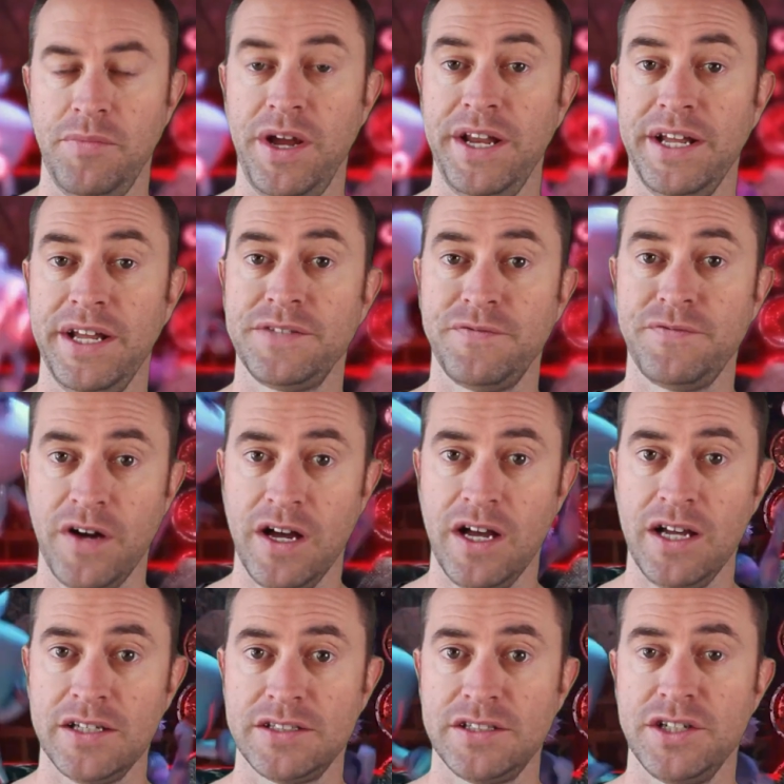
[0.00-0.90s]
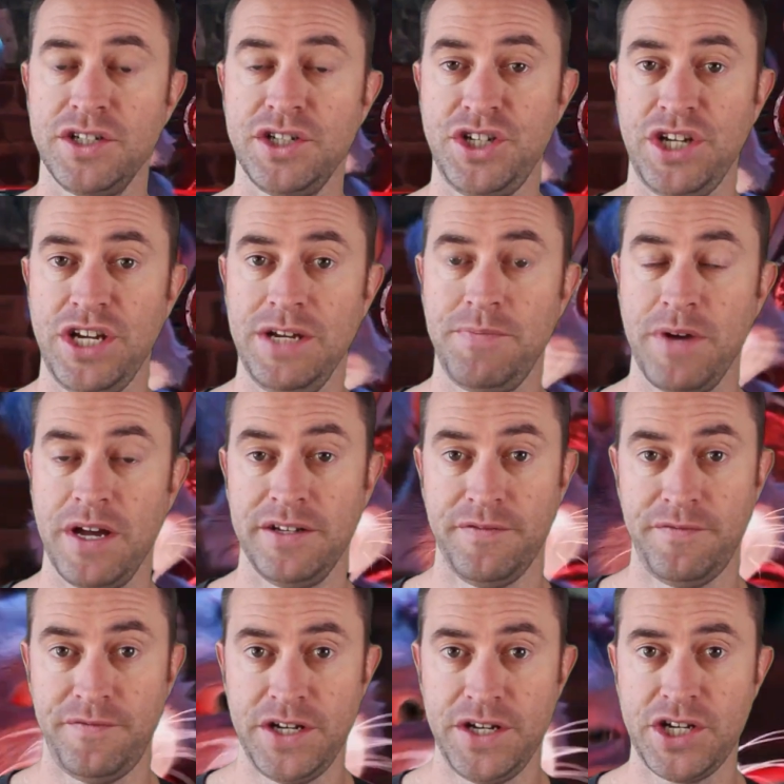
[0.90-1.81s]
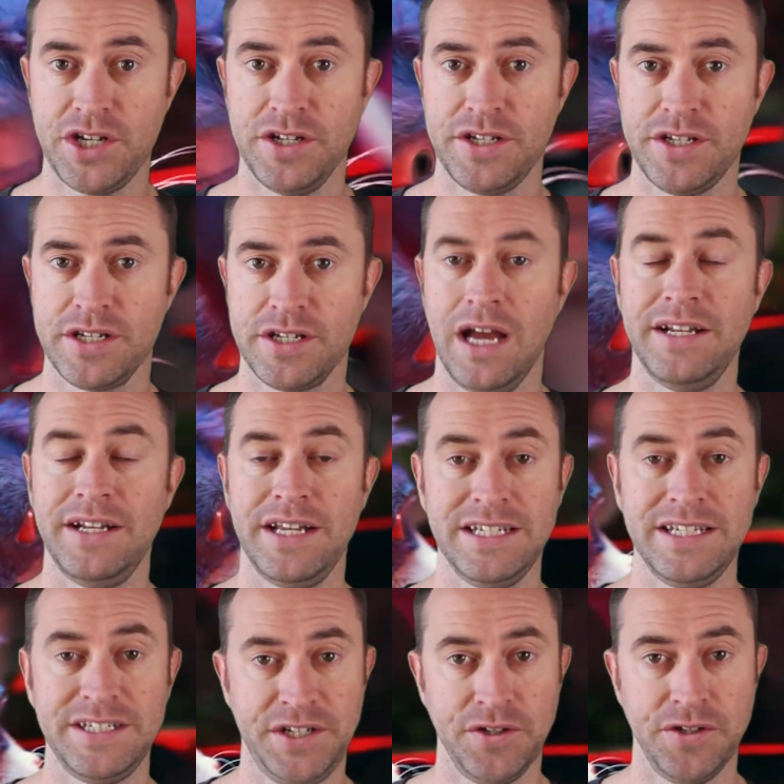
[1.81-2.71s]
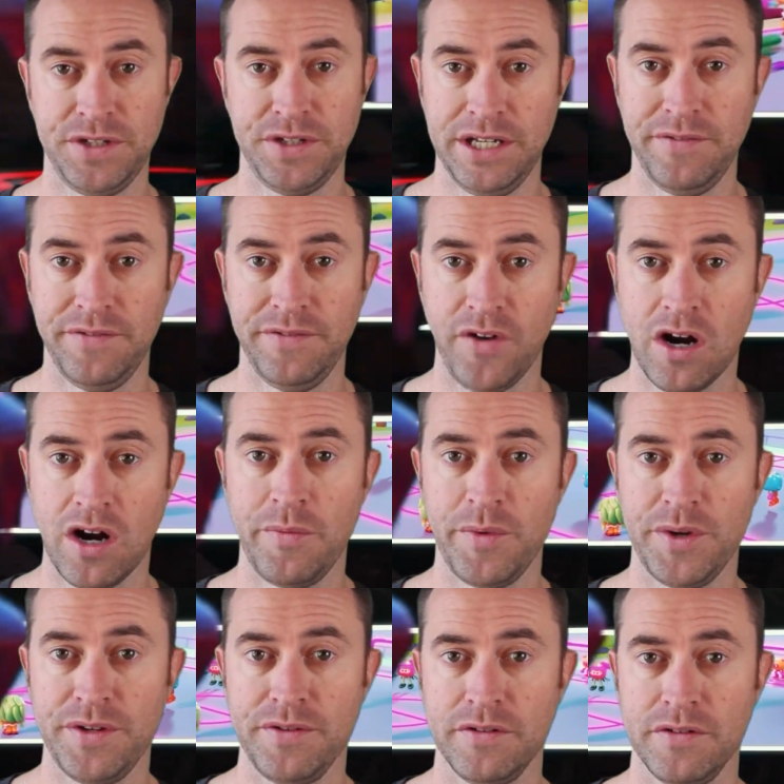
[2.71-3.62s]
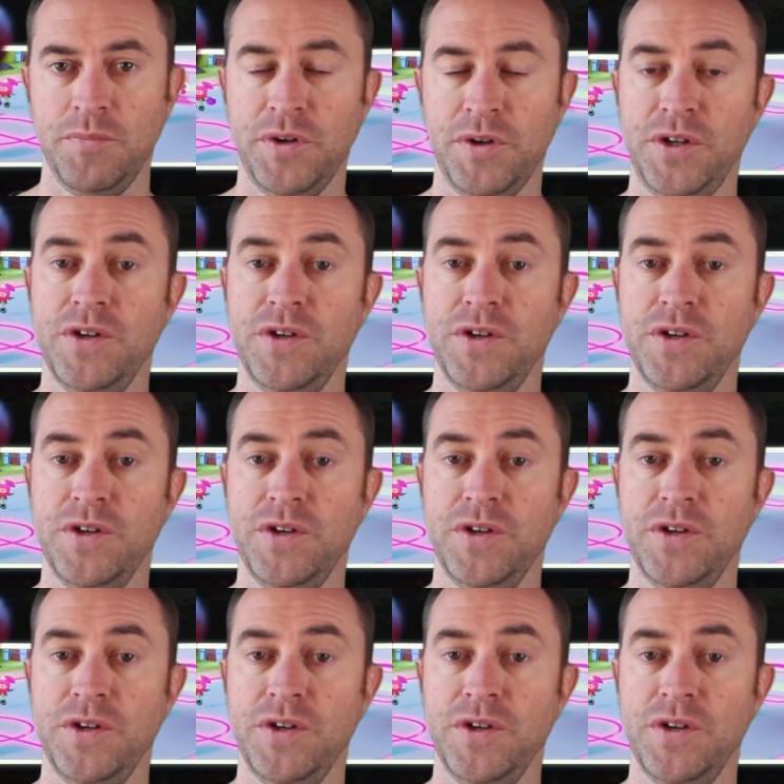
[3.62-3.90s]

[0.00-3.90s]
meaning it's fast, cheap and efficient, and easy on the environment, but